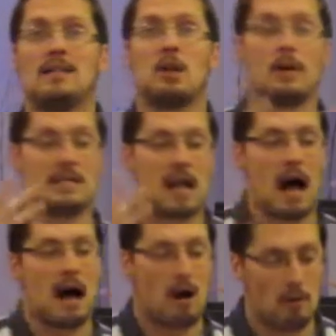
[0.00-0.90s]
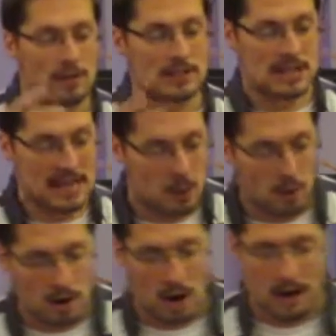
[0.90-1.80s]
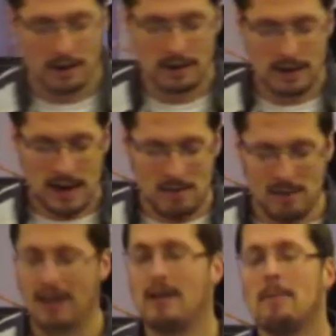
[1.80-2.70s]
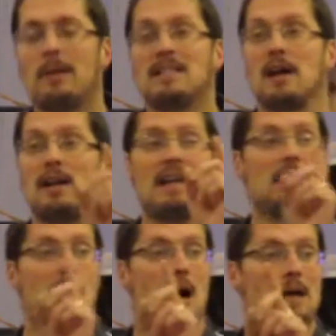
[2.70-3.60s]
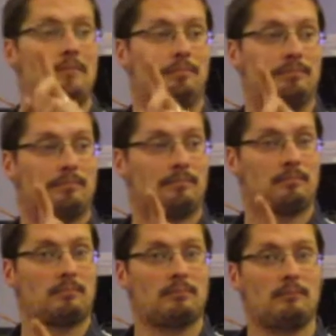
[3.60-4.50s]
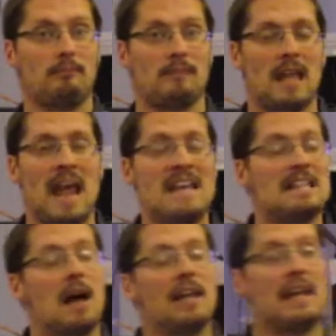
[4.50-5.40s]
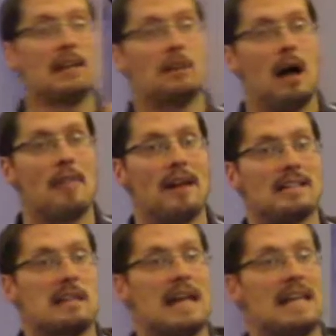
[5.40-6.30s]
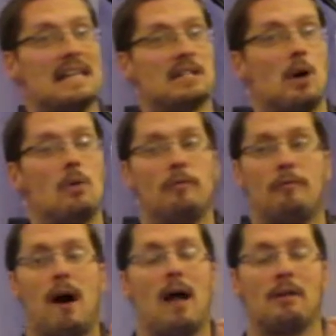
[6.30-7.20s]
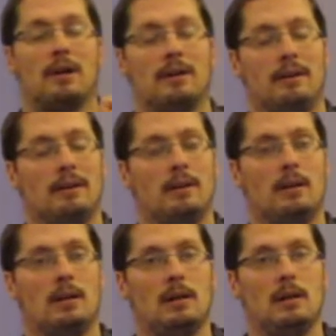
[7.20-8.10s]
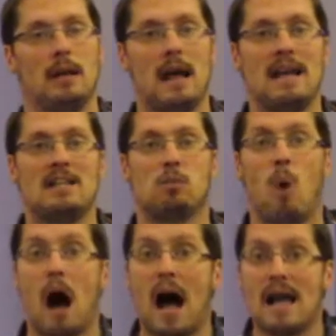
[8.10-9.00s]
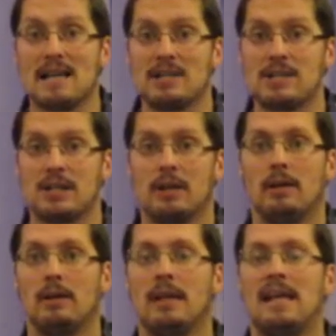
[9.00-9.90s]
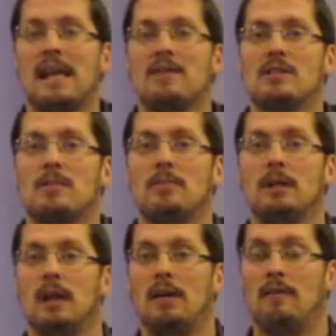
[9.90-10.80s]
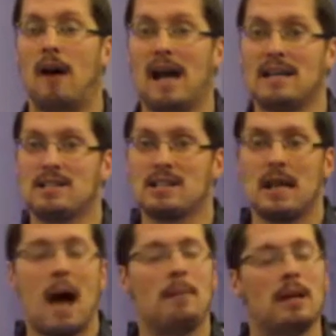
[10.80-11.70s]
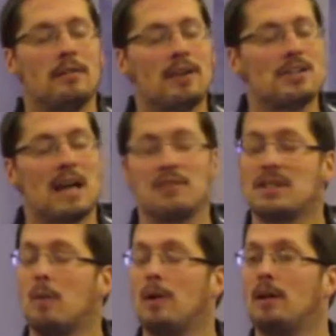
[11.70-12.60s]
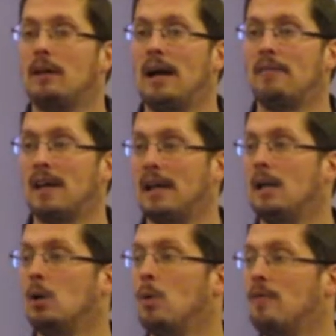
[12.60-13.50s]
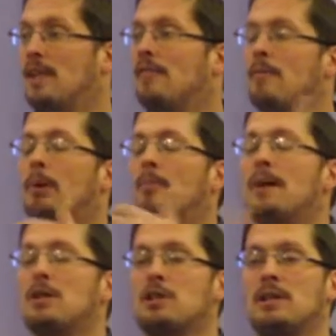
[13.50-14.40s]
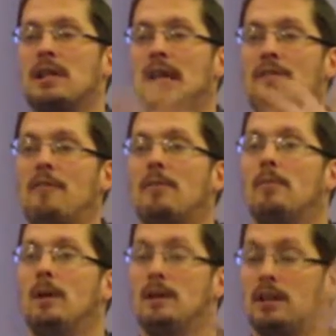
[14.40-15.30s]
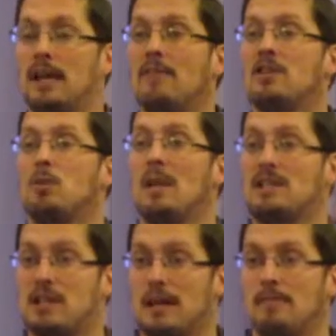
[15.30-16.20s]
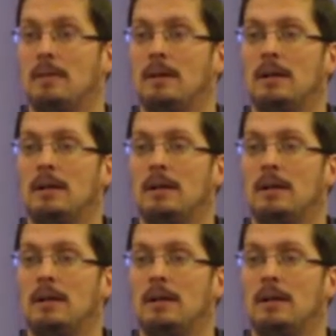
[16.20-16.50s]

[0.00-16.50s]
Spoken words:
And so he's got all this thing going on, but he's got an in-law. And he's got an in-law that is like his own father. And he's wise. He gives them advice. How many of us have someone in our life that we've given permission to give us wisdom?